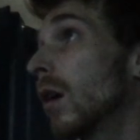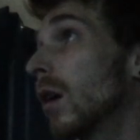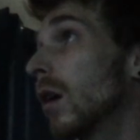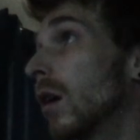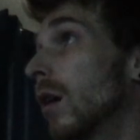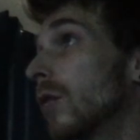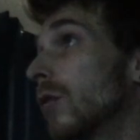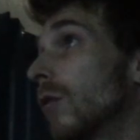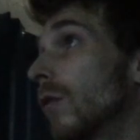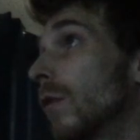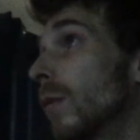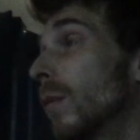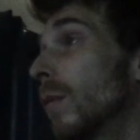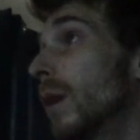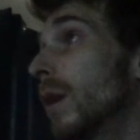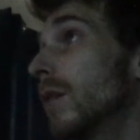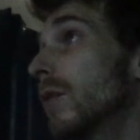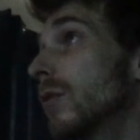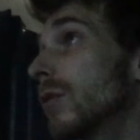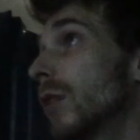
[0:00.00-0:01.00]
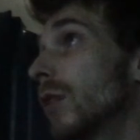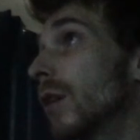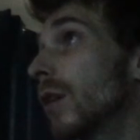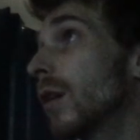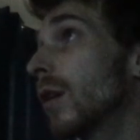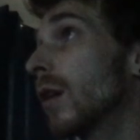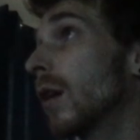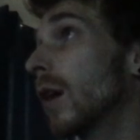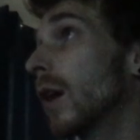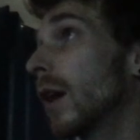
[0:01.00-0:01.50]
So for Big Sur,
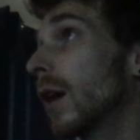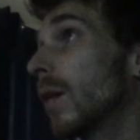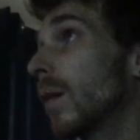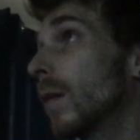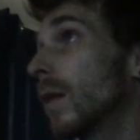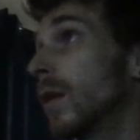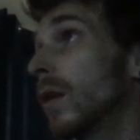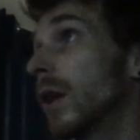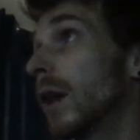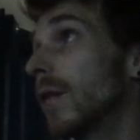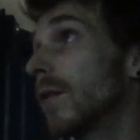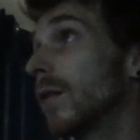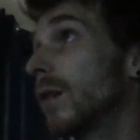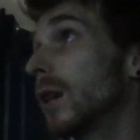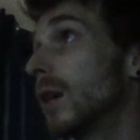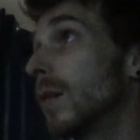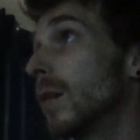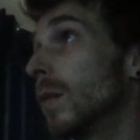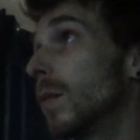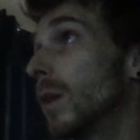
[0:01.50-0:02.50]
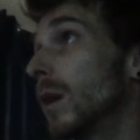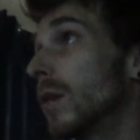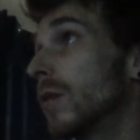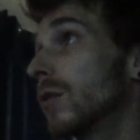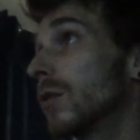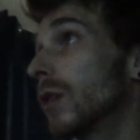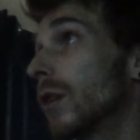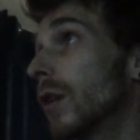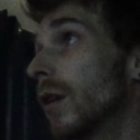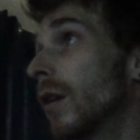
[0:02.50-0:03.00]
you're going to have to name it Big
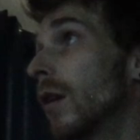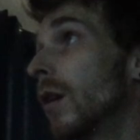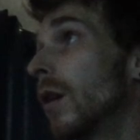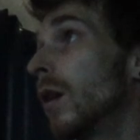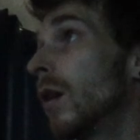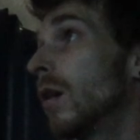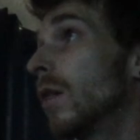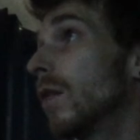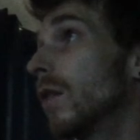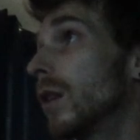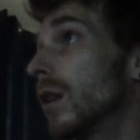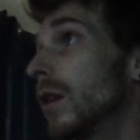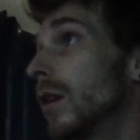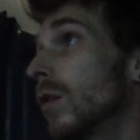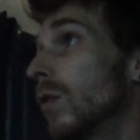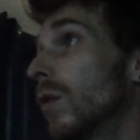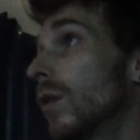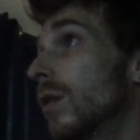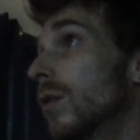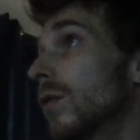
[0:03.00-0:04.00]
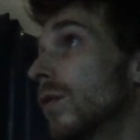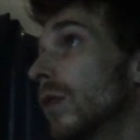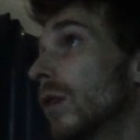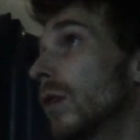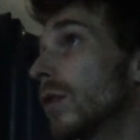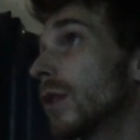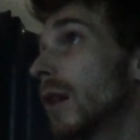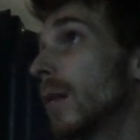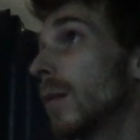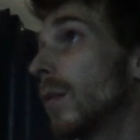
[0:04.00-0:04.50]
Sur. For the other ones, for
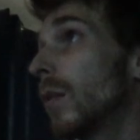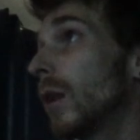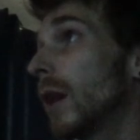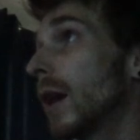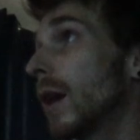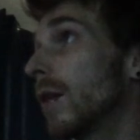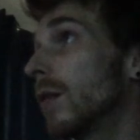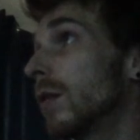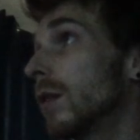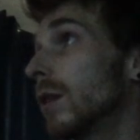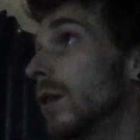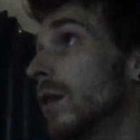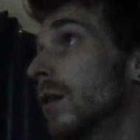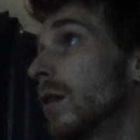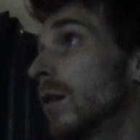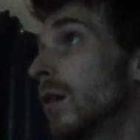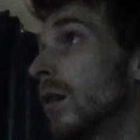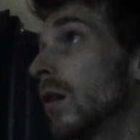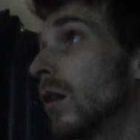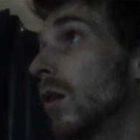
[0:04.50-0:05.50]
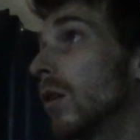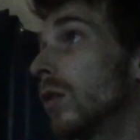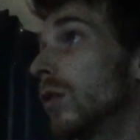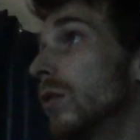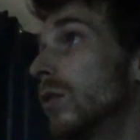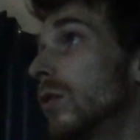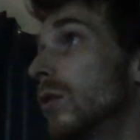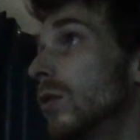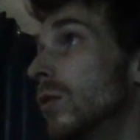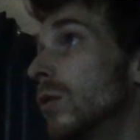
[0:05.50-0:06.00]
example, Catalina, all you
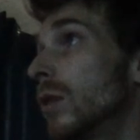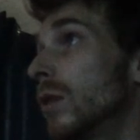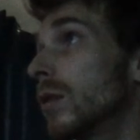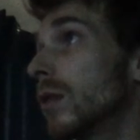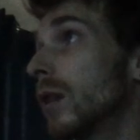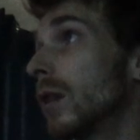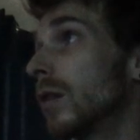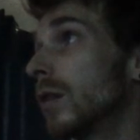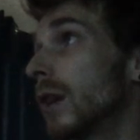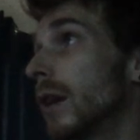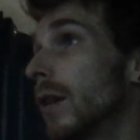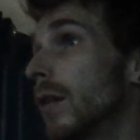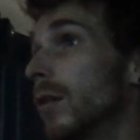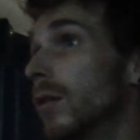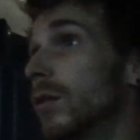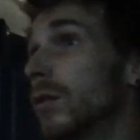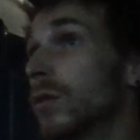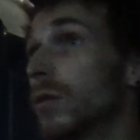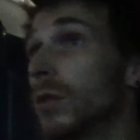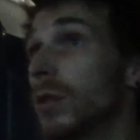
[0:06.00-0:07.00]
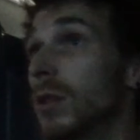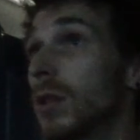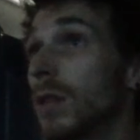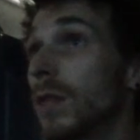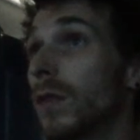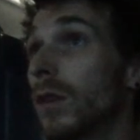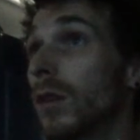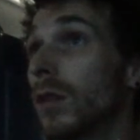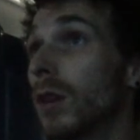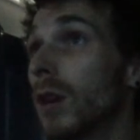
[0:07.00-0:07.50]
do is Untitled, so the
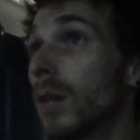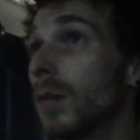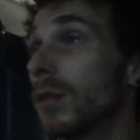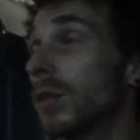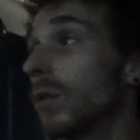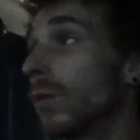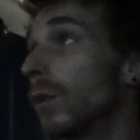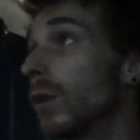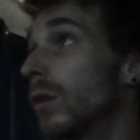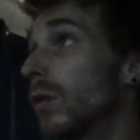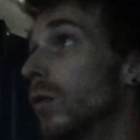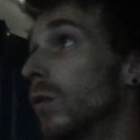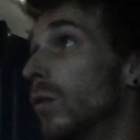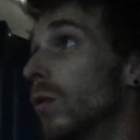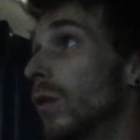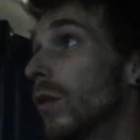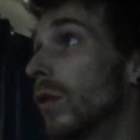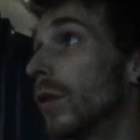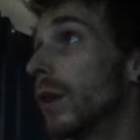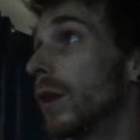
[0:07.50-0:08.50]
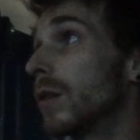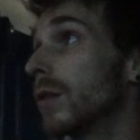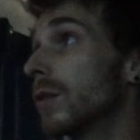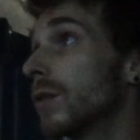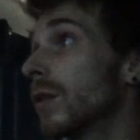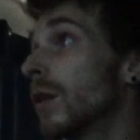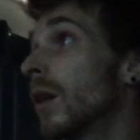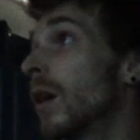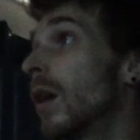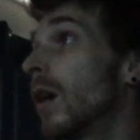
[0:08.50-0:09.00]
default option when you erase.
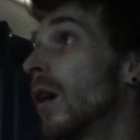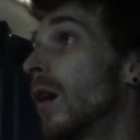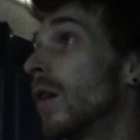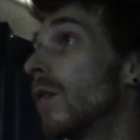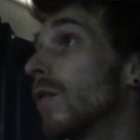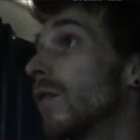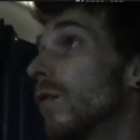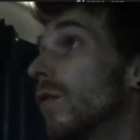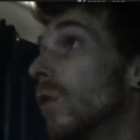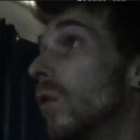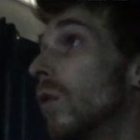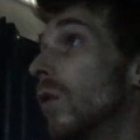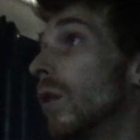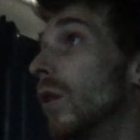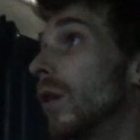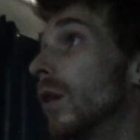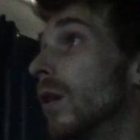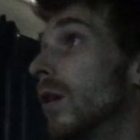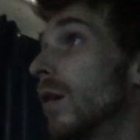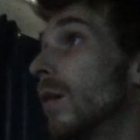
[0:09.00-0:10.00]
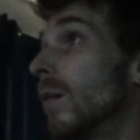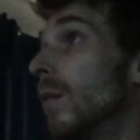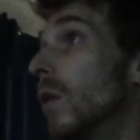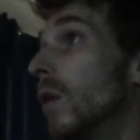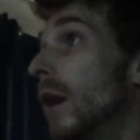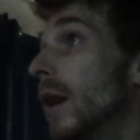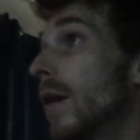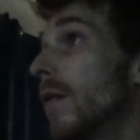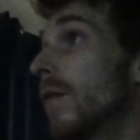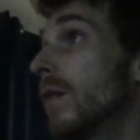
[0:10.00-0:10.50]
For
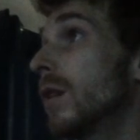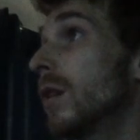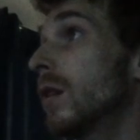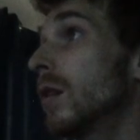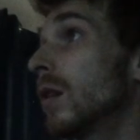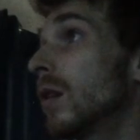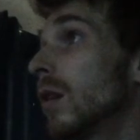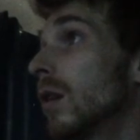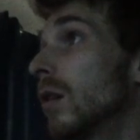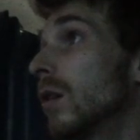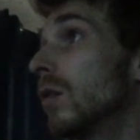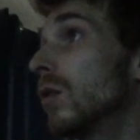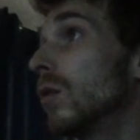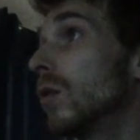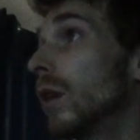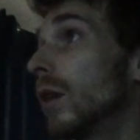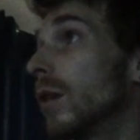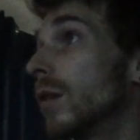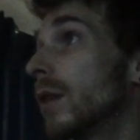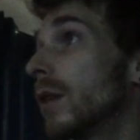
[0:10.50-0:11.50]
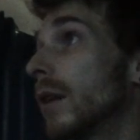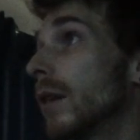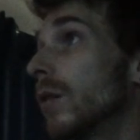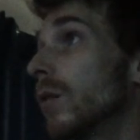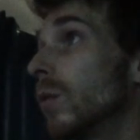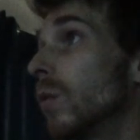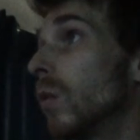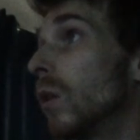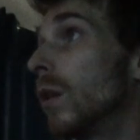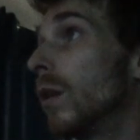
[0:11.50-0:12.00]
Mojave, you do Untitled
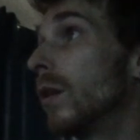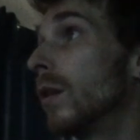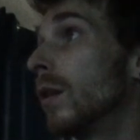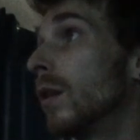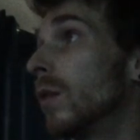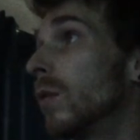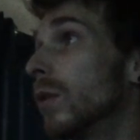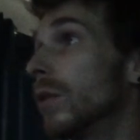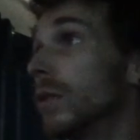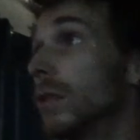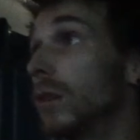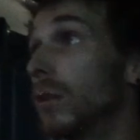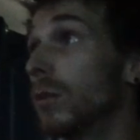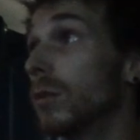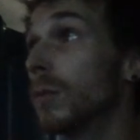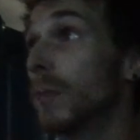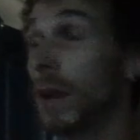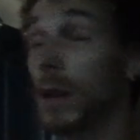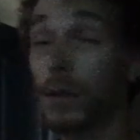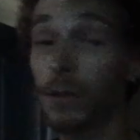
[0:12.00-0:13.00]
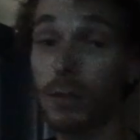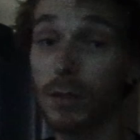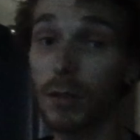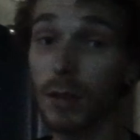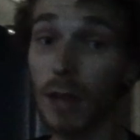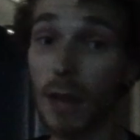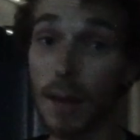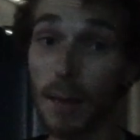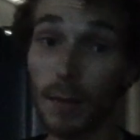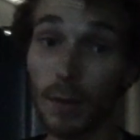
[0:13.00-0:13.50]
1 with no space,
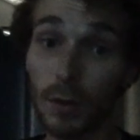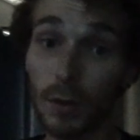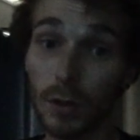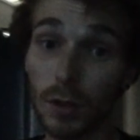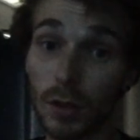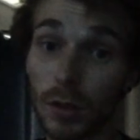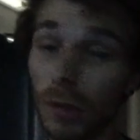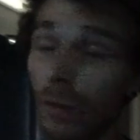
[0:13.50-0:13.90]
capital U.